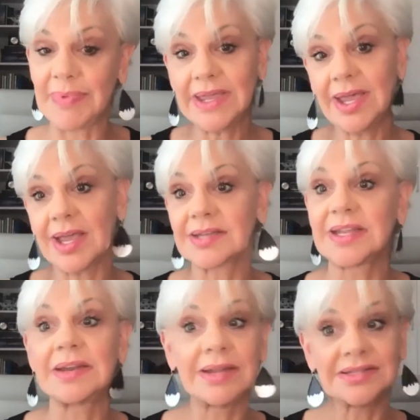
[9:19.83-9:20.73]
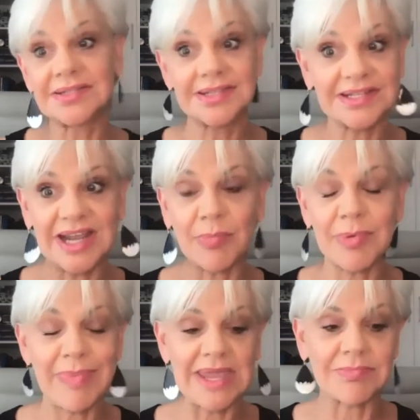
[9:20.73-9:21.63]
Because, and this is a
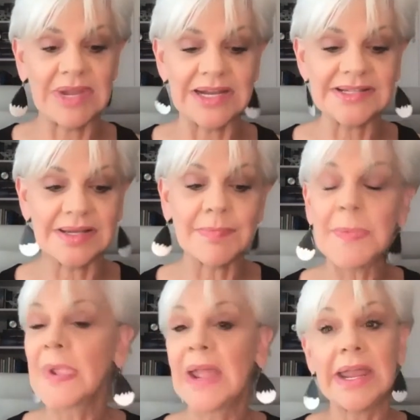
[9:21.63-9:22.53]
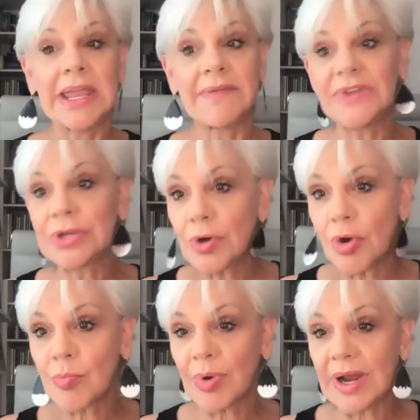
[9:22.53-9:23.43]
Deborah Batemanism, if you
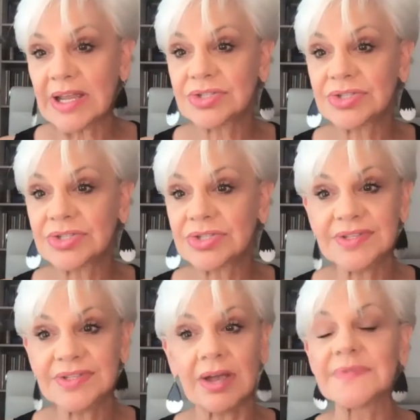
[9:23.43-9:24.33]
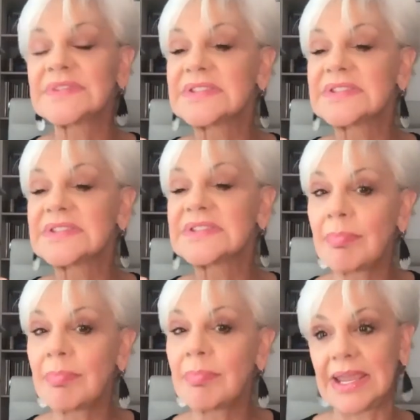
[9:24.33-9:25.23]
don't brand yourself,
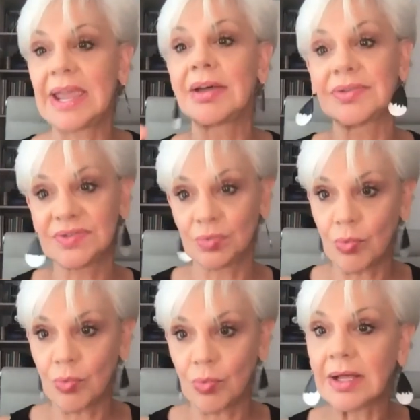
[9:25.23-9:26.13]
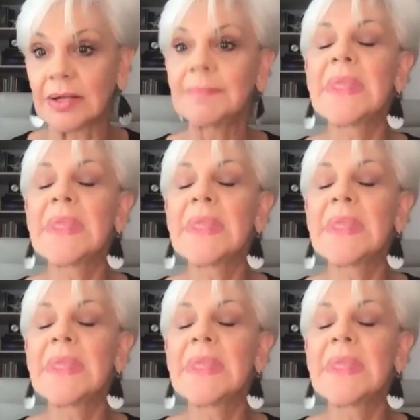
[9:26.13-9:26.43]
somebody else will.